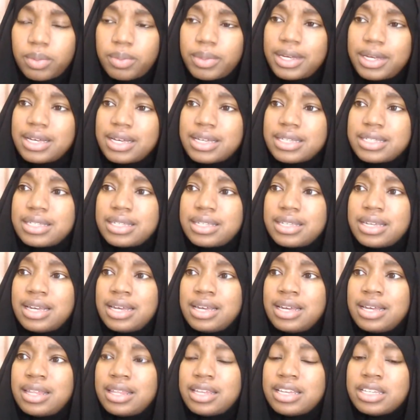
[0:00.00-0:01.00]
Because
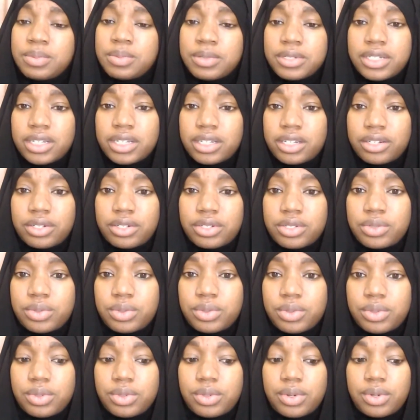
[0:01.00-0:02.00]
this particular
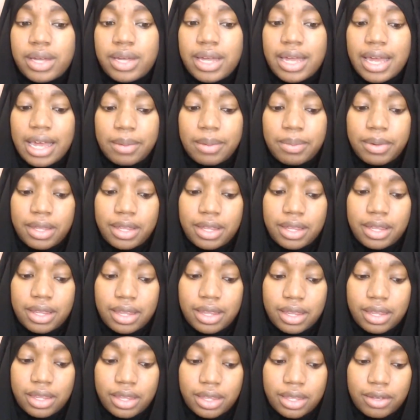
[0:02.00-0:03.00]
school had been
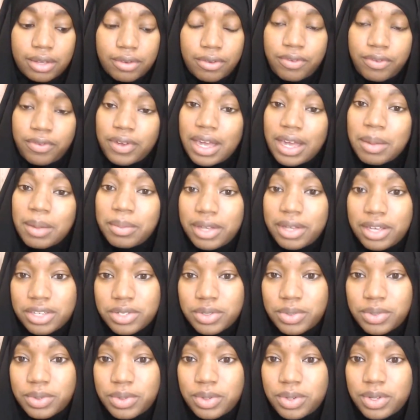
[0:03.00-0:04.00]
the family
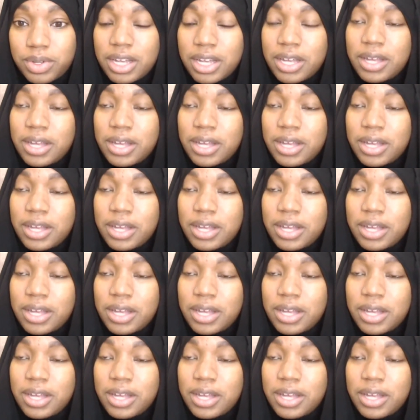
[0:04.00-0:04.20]
school.